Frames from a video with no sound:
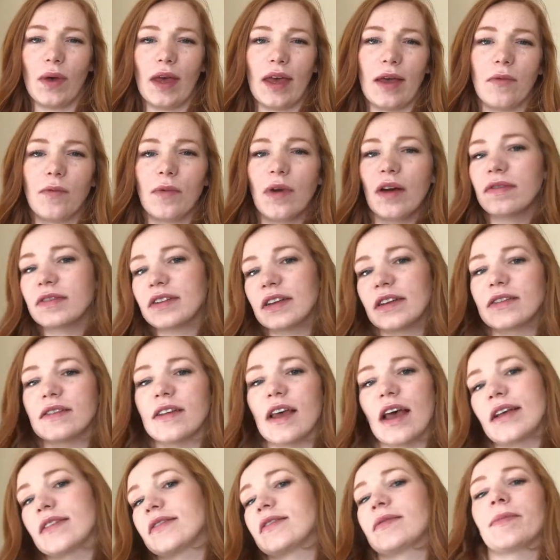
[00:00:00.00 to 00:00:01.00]
a rough
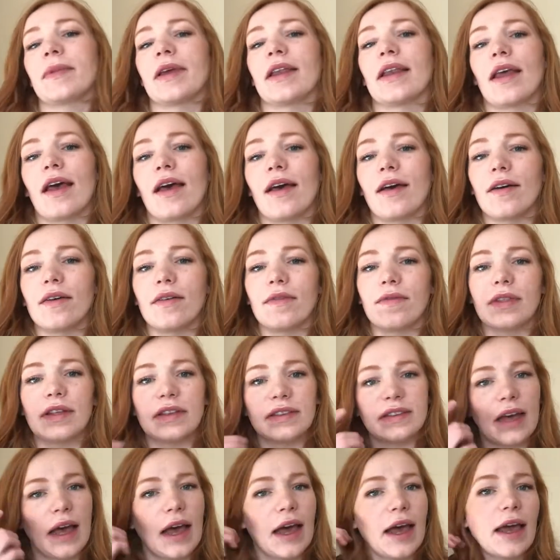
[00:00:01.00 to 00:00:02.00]
estimate of the
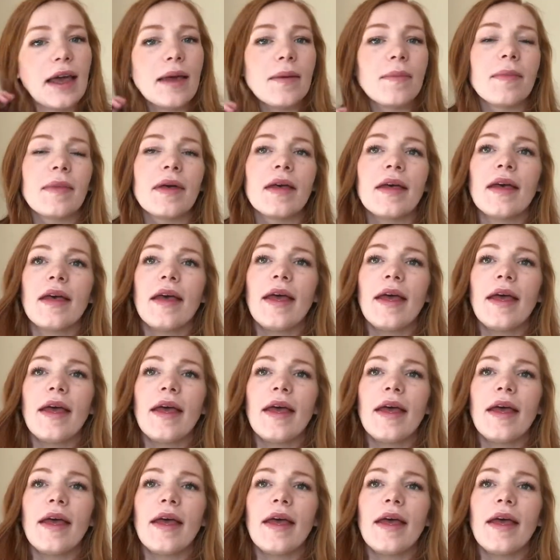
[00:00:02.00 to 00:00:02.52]
time